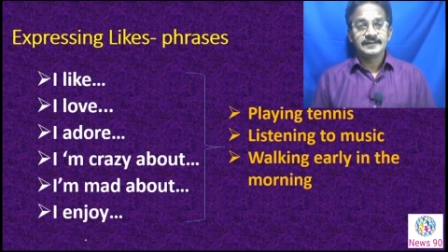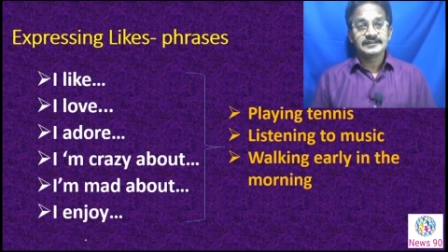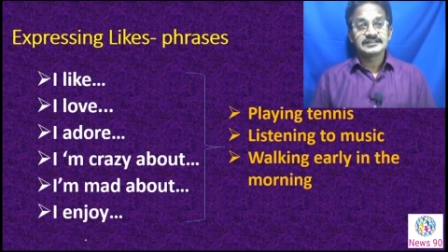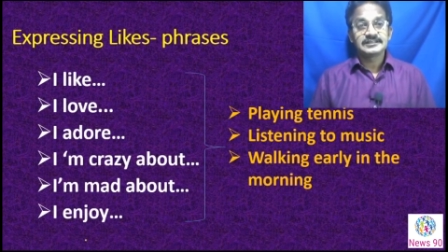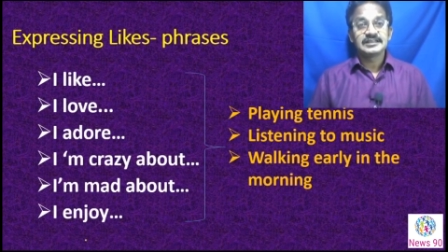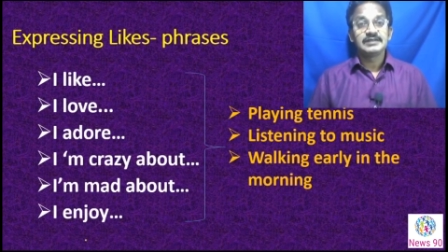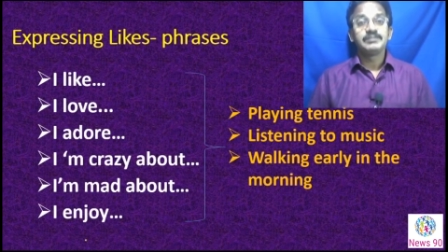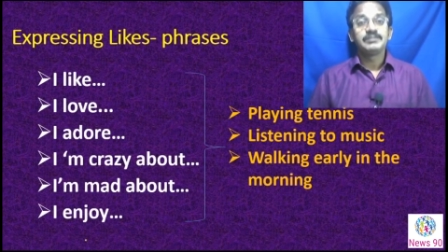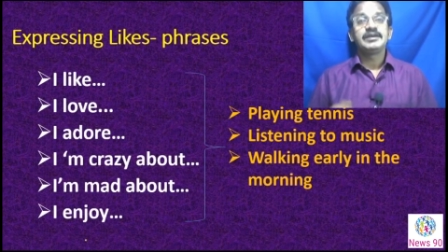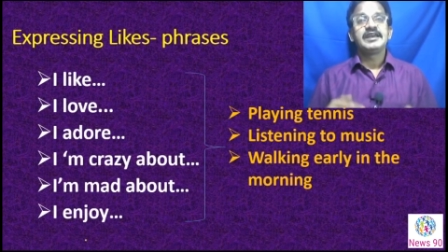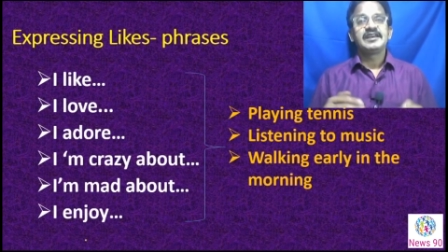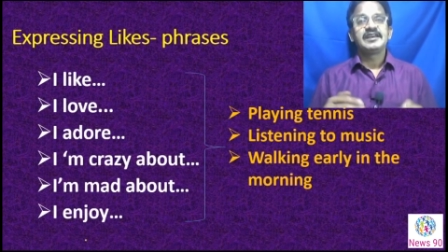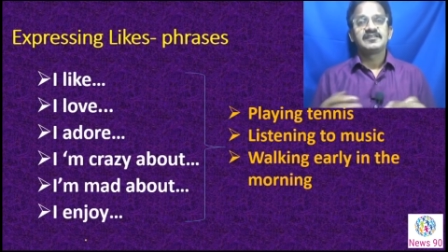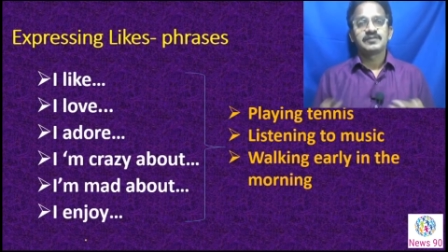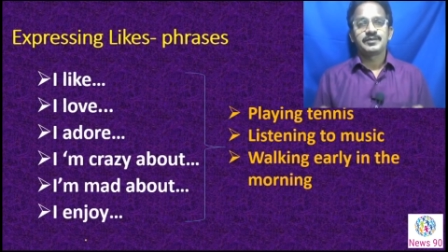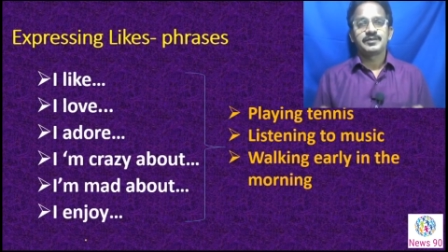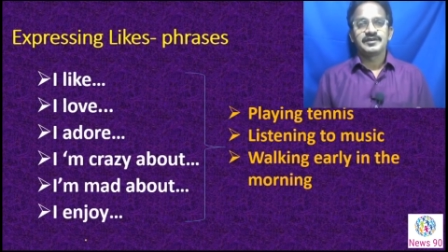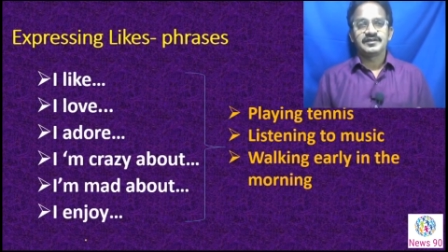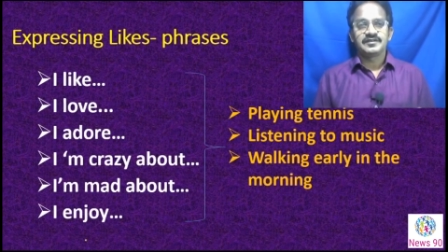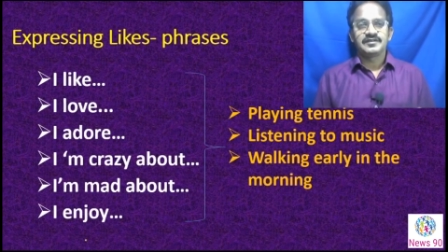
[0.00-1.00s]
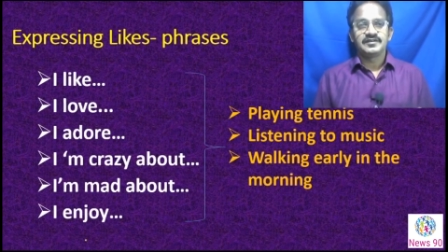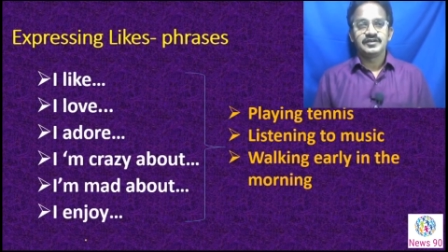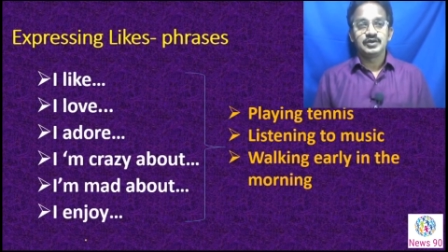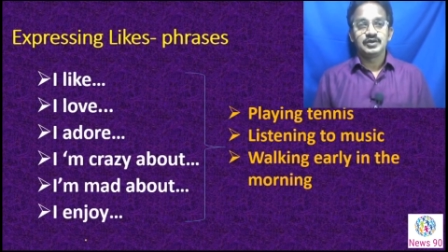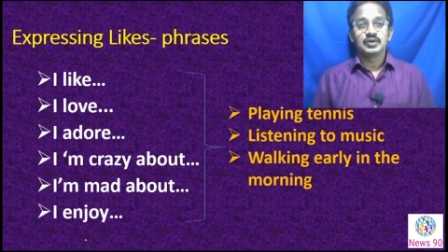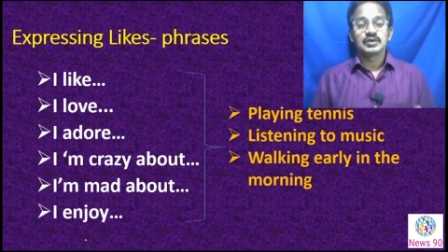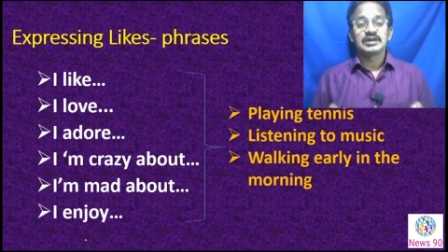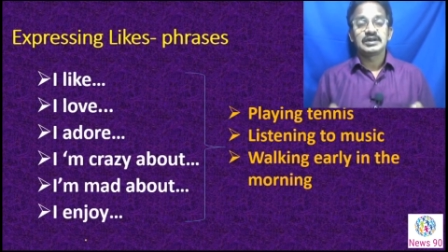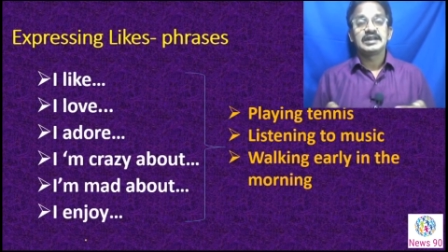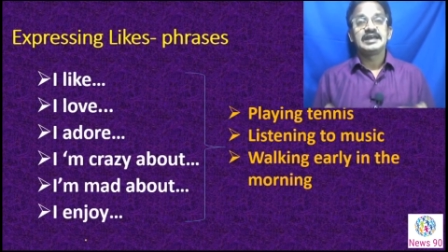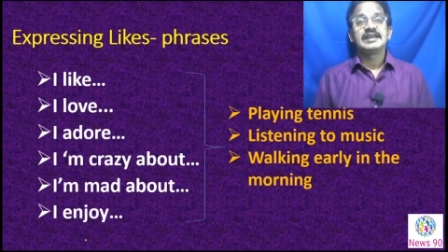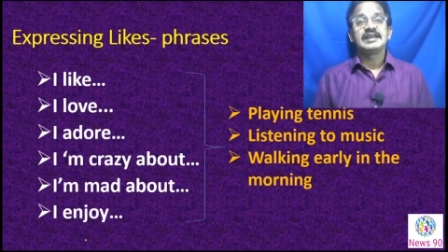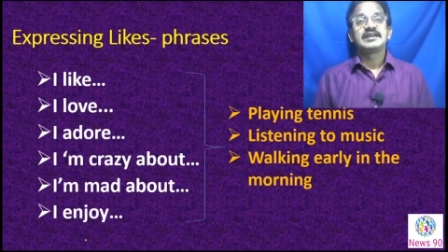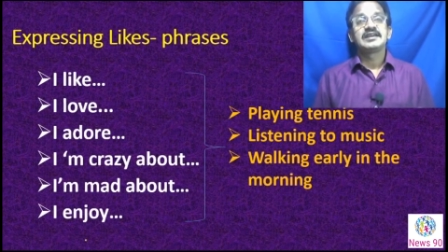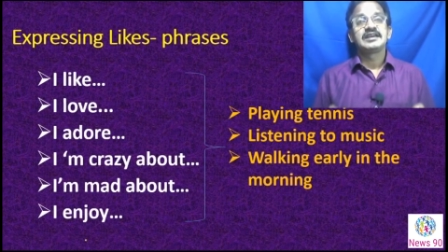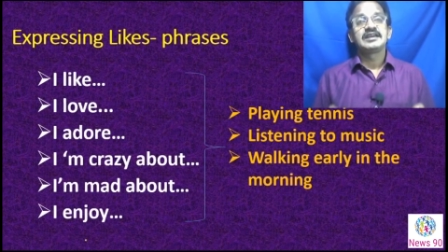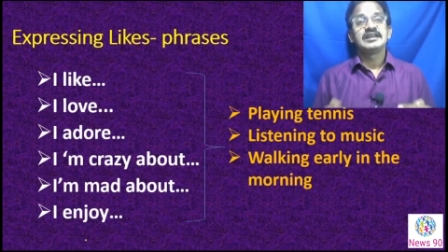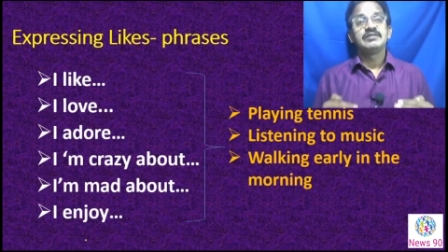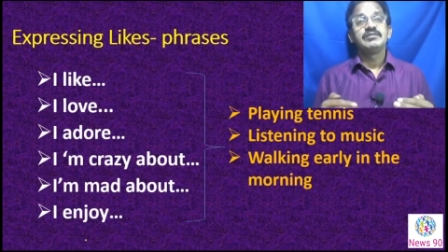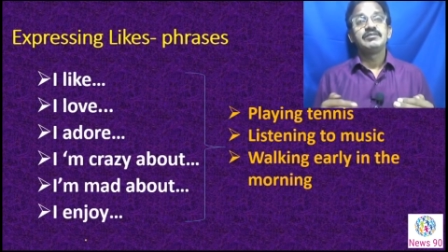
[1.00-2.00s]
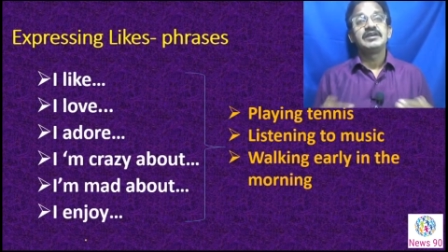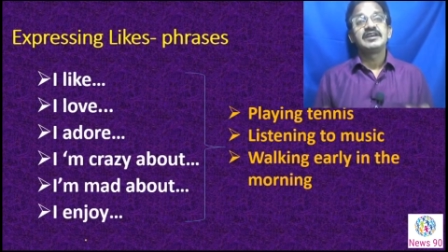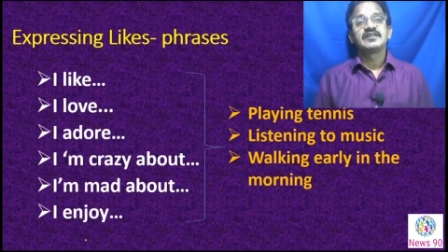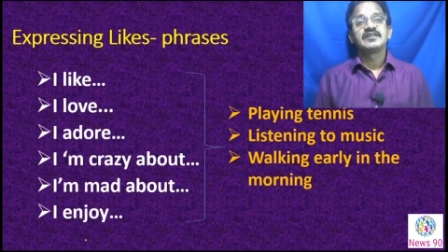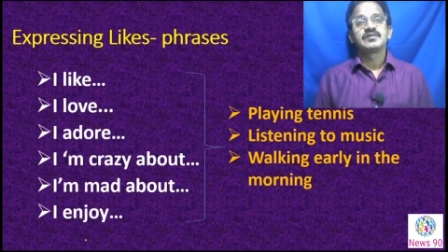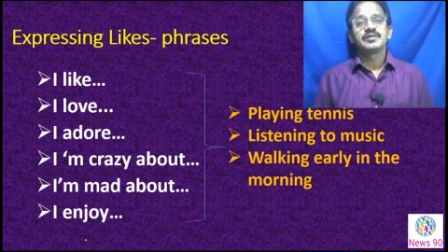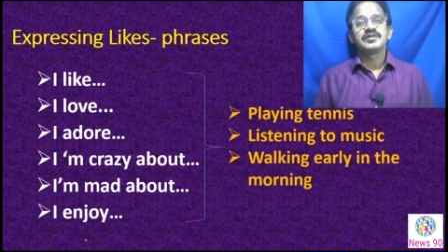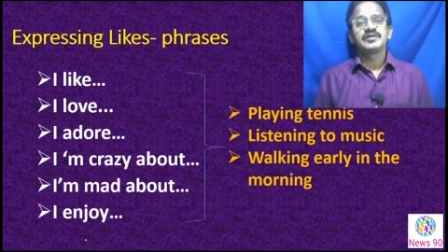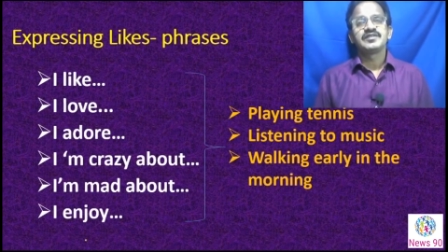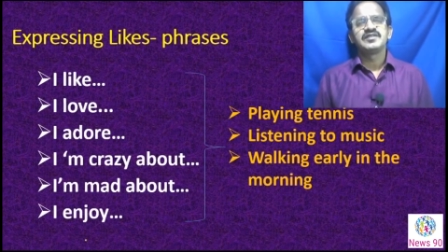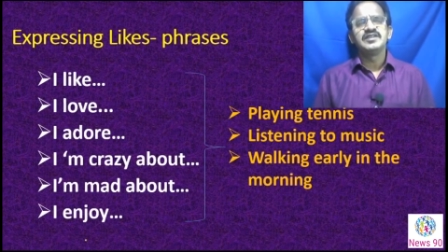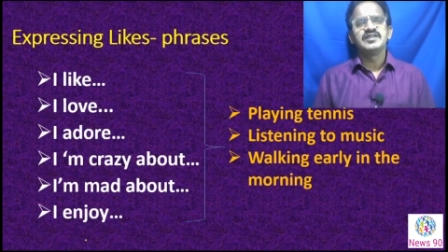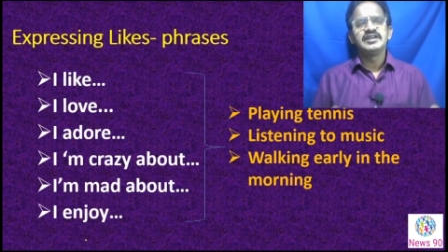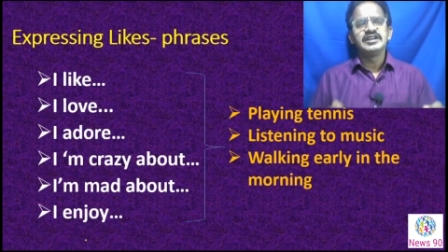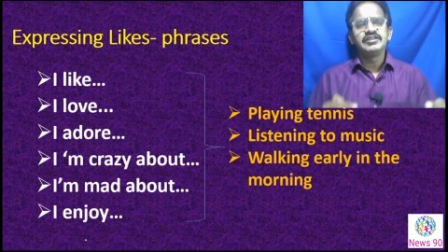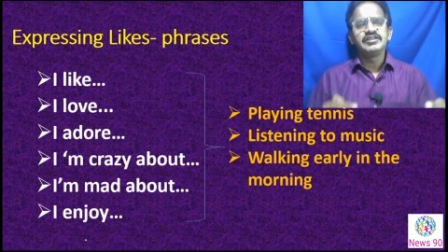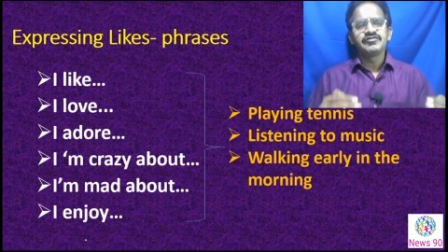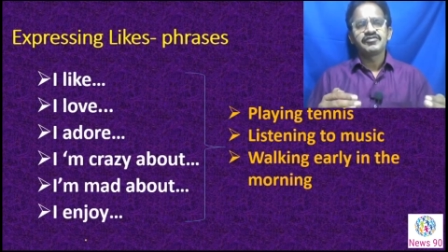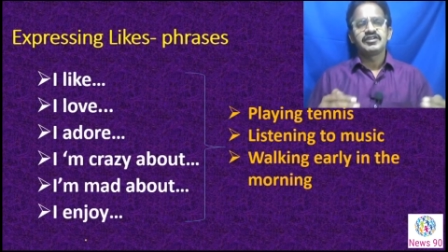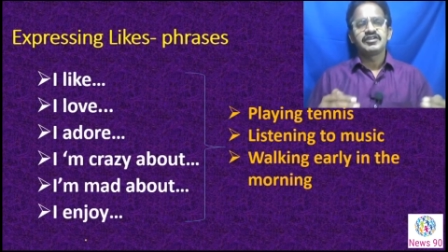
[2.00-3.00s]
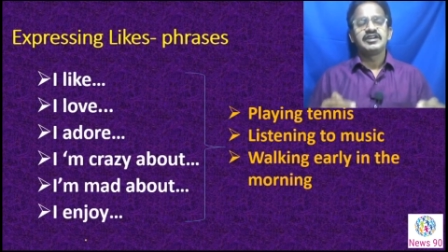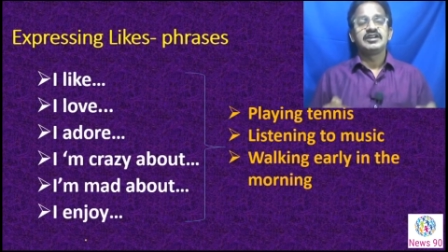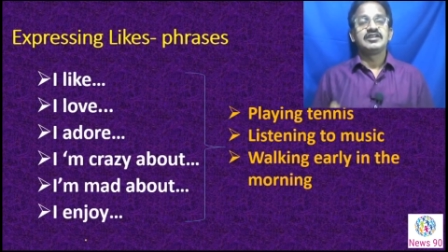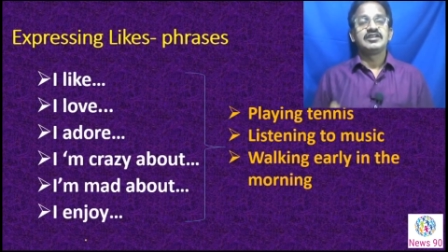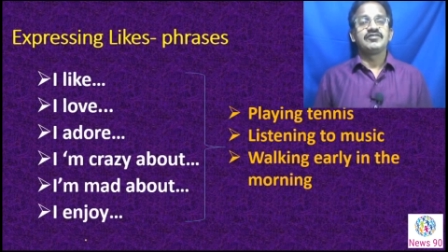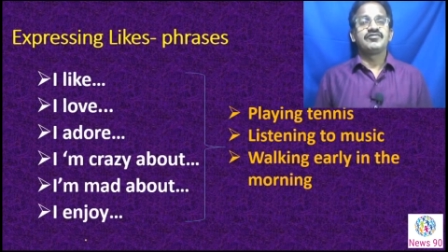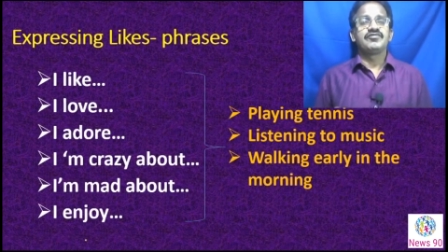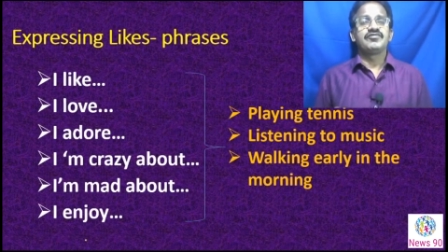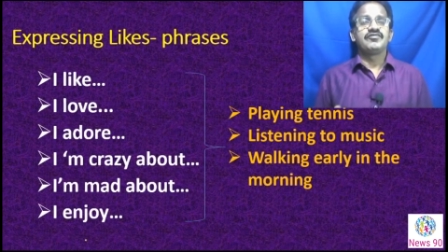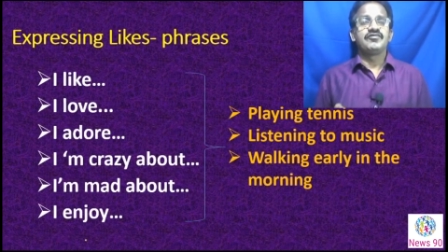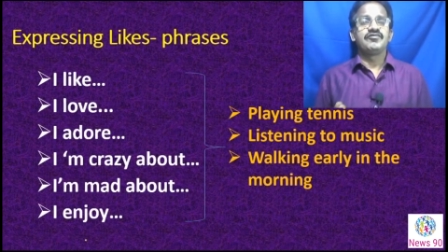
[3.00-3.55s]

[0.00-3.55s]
that can be expressed your like can be expressed in different